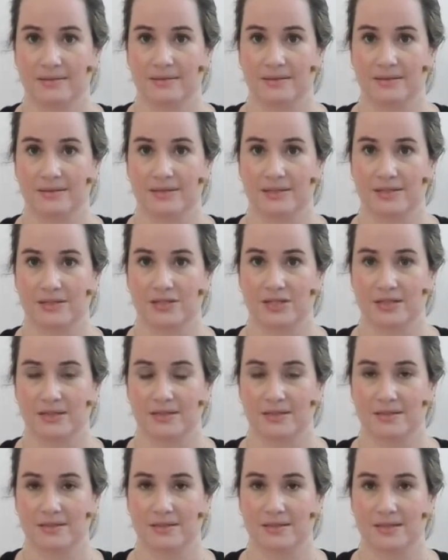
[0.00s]
There is
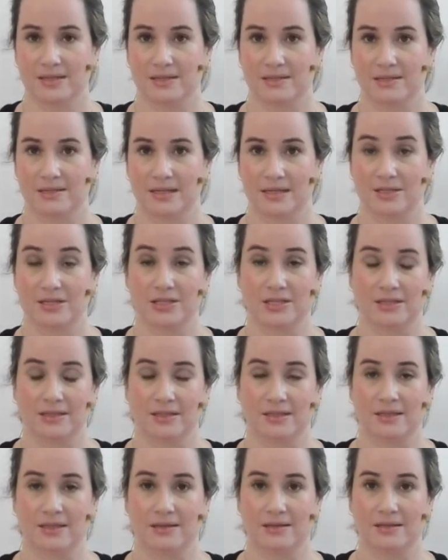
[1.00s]
just
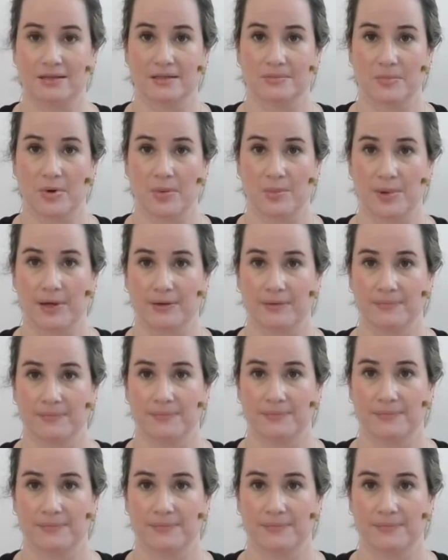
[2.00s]
sensation in this moment.